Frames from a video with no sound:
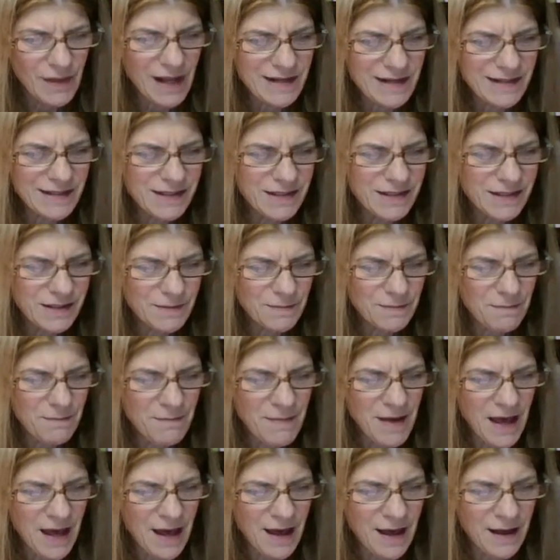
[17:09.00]

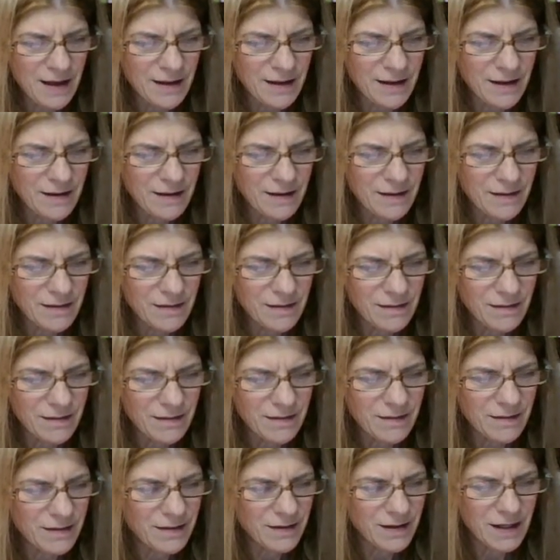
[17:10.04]
Smack.
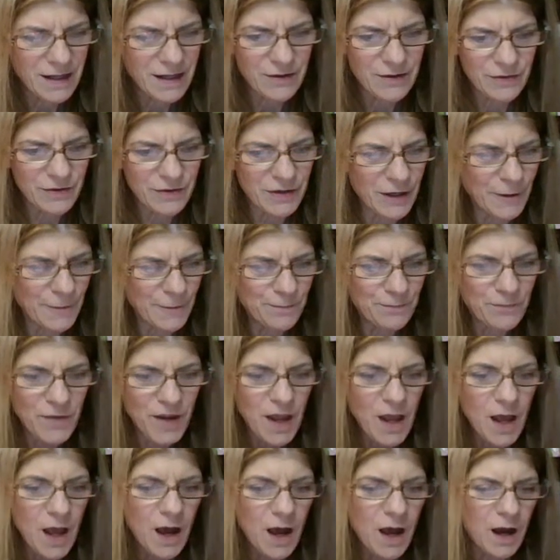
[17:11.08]
I don't know.
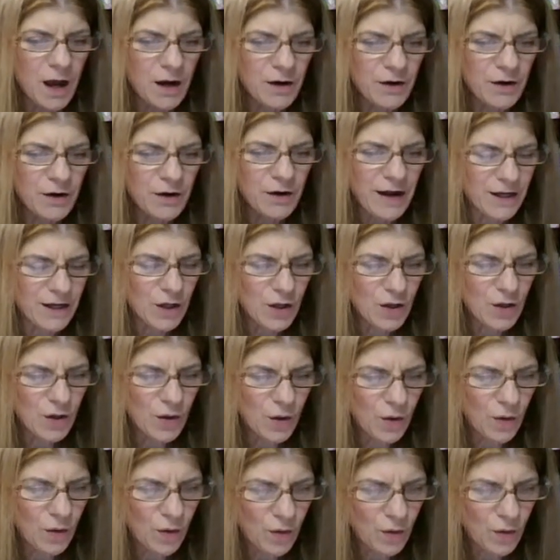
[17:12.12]
All right.
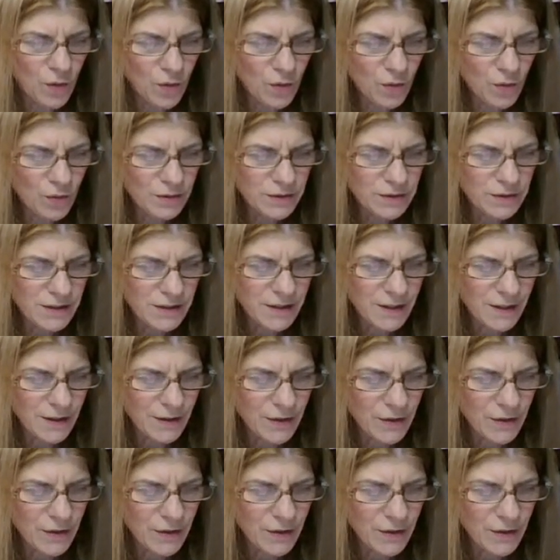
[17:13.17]
Cold.